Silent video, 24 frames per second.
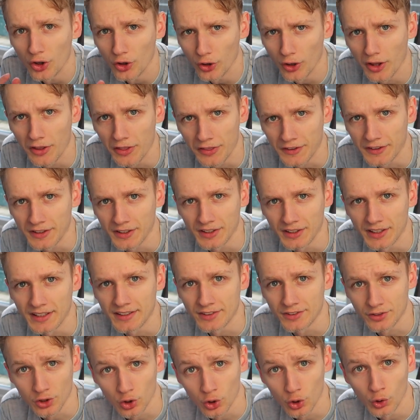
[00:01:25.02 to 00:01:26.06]
Another thing you'll
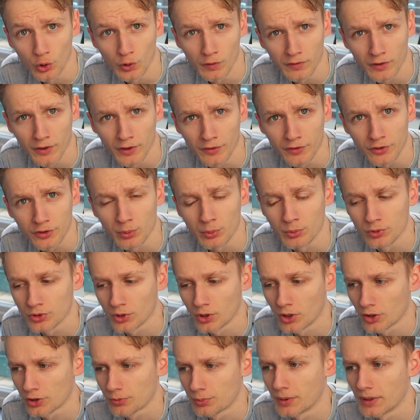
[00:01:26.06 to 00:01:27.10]
need is a hoover of some
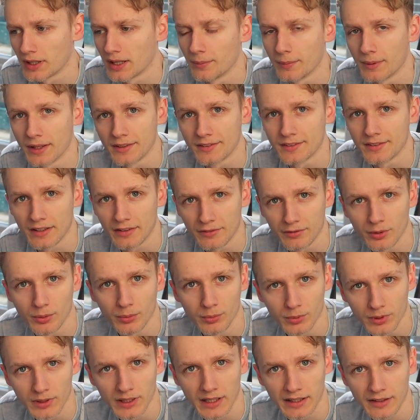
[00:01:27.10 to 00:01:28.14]
sort, but I imagine
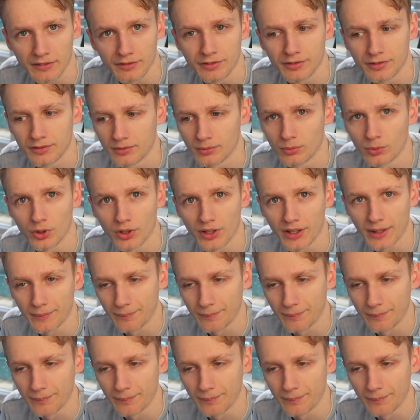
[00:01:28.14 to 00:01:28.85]
everyone will have one of